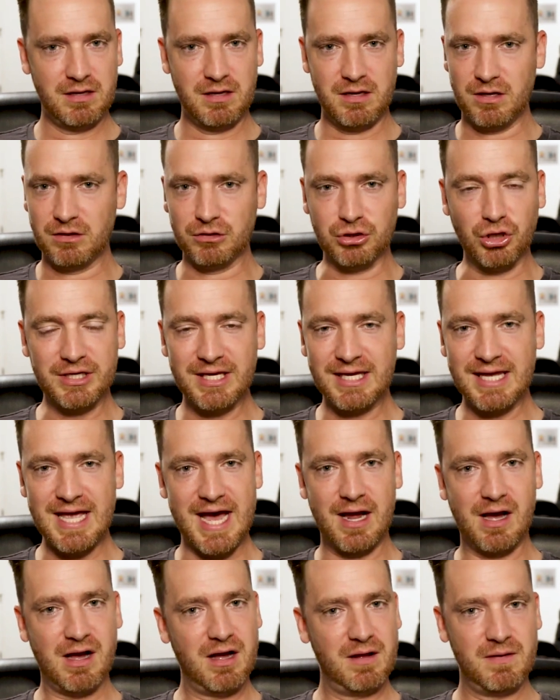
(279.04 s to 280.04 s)
looking
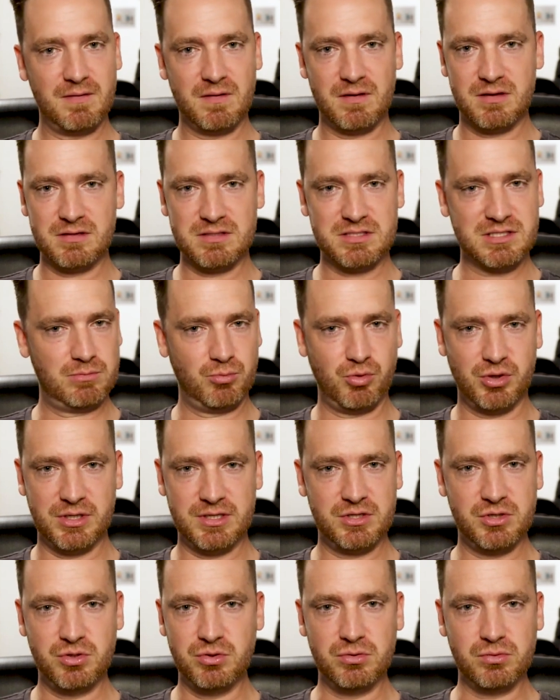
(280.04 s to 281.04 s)
at
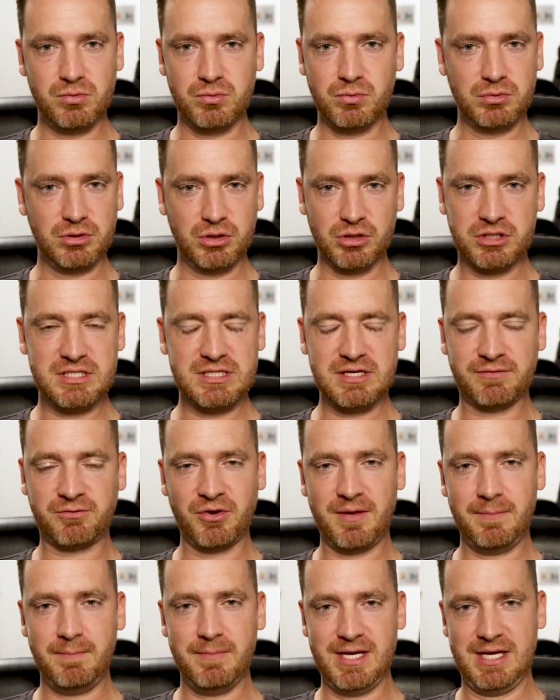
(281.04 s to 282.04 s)
someone who looked
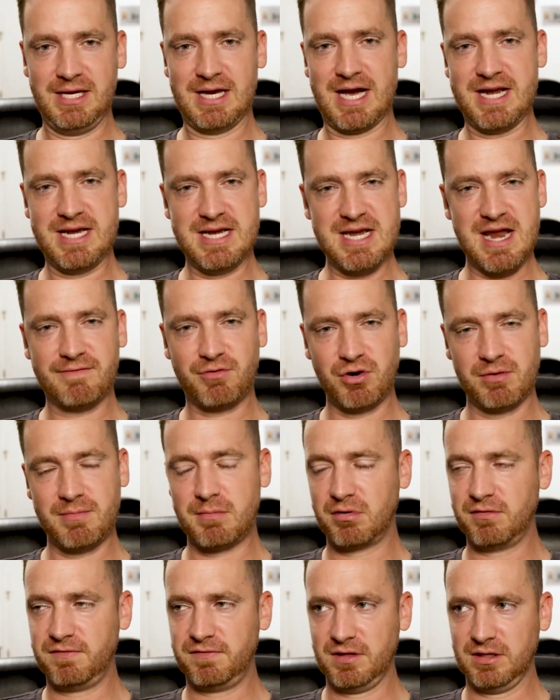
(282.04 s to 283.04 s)
different than me, I never
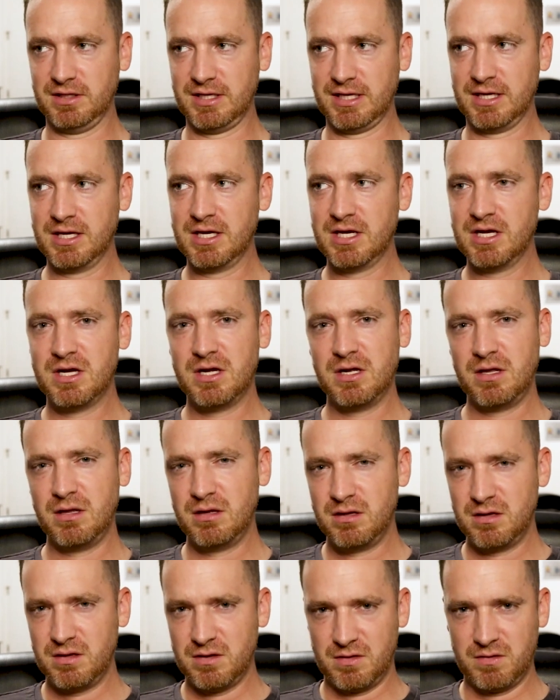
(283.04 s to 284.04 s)
remember feeling,
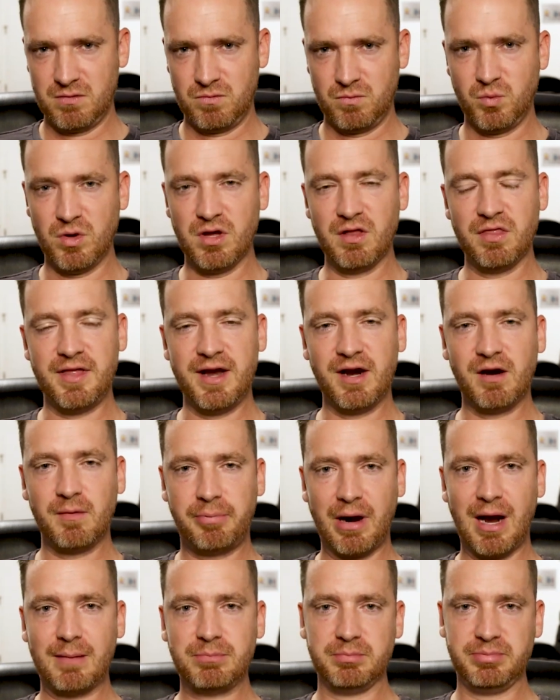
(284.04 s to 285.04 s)
well, they're
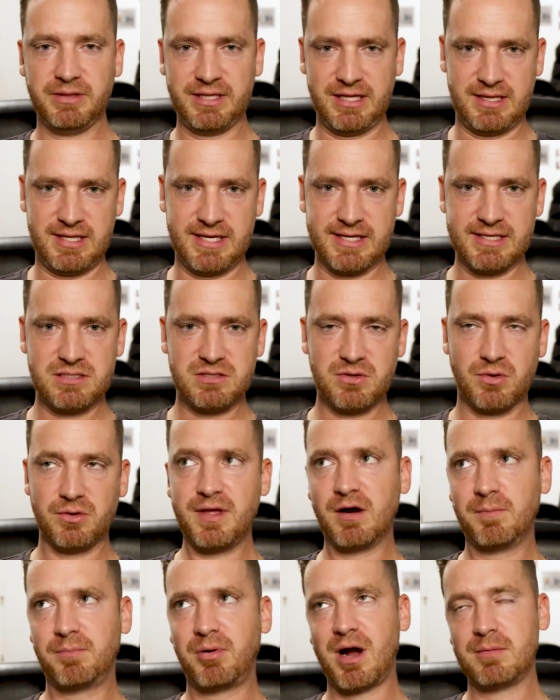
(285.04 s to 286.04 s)
probably this or
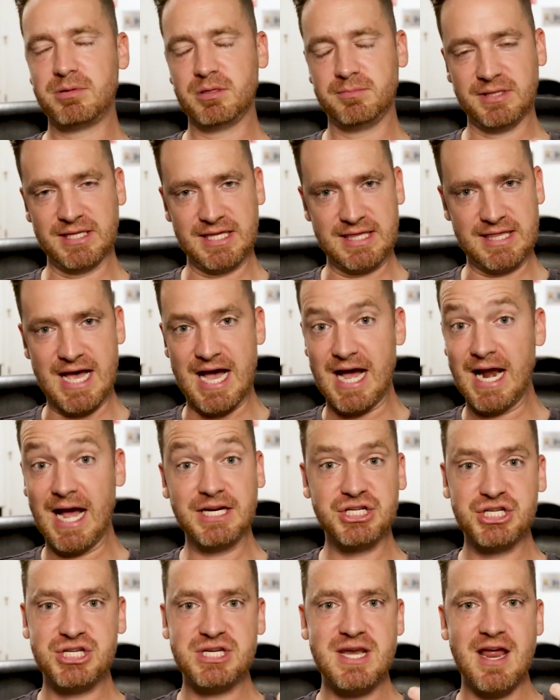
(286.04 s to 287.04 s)
they're probably that. I
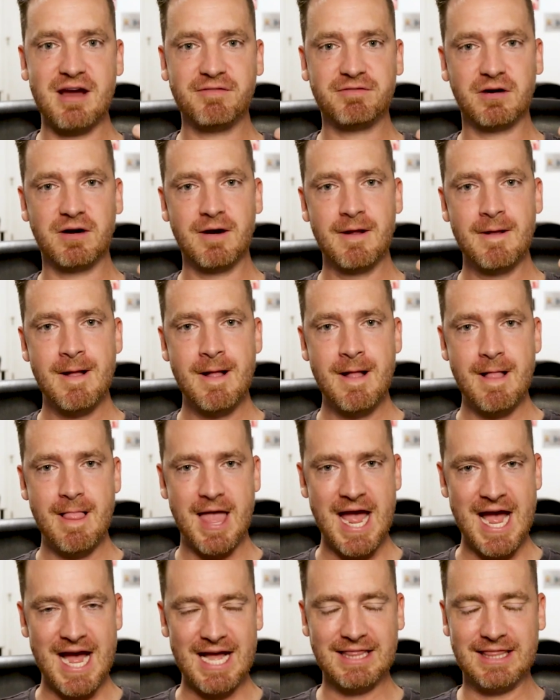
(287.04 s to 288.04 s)
just never
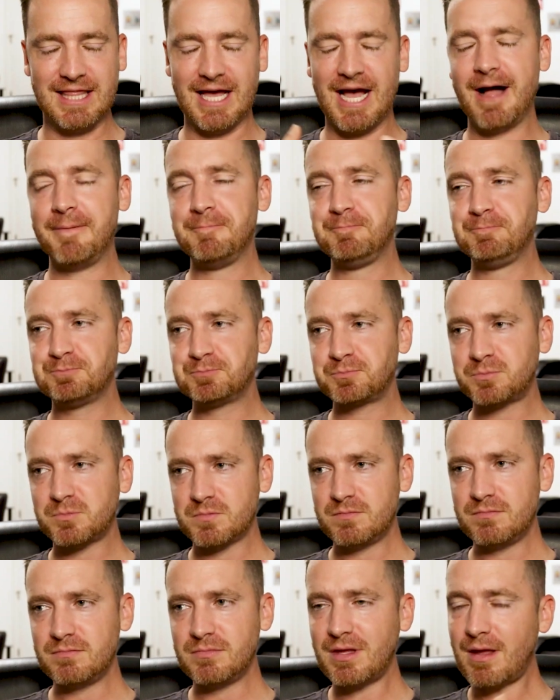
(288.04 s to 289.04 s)
had that.
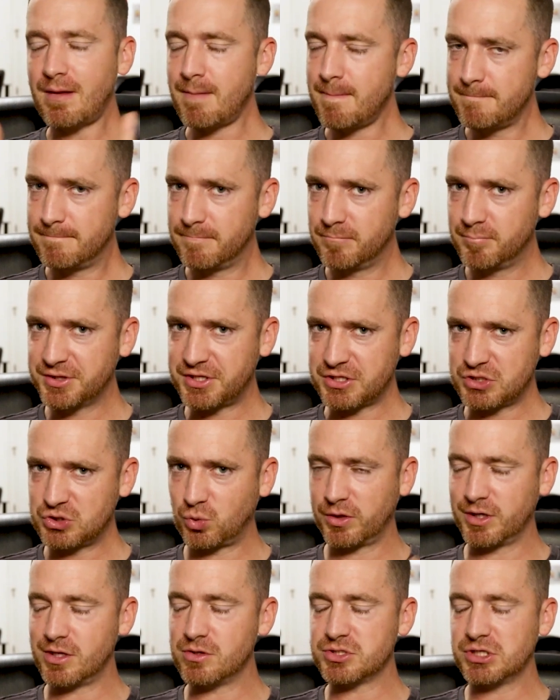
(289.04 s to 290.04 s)
But the
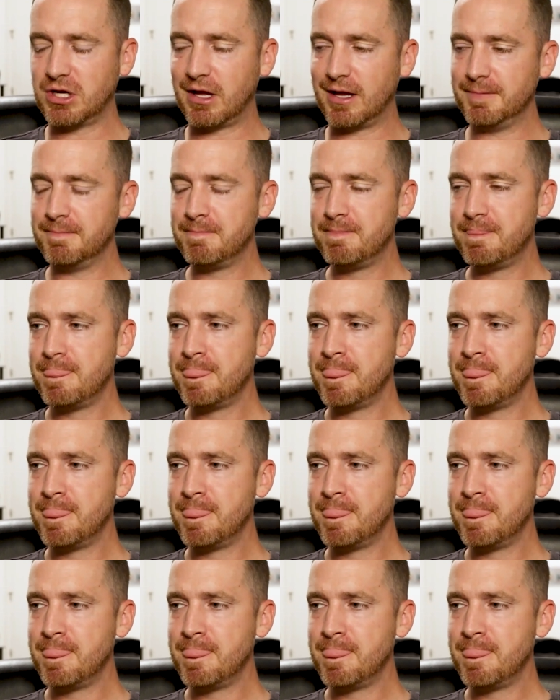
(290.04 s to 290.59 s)
story goes on